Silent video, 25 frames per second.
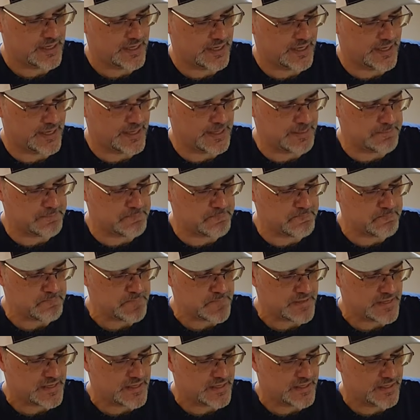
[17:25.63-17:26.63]

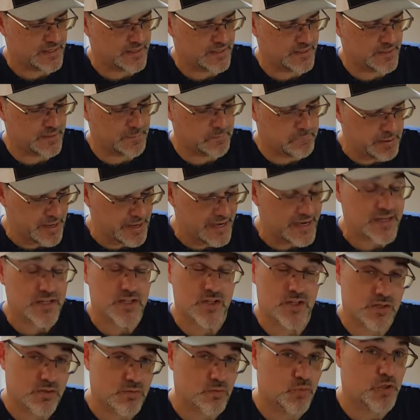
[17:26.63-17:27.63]
The
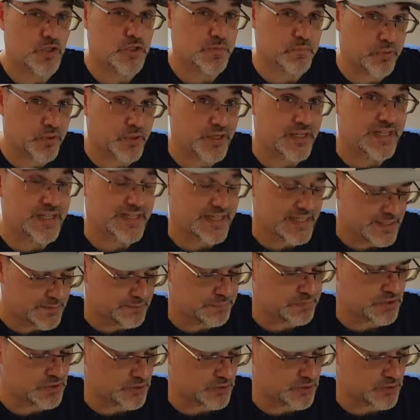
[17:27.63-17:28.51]
bass was pretty deep,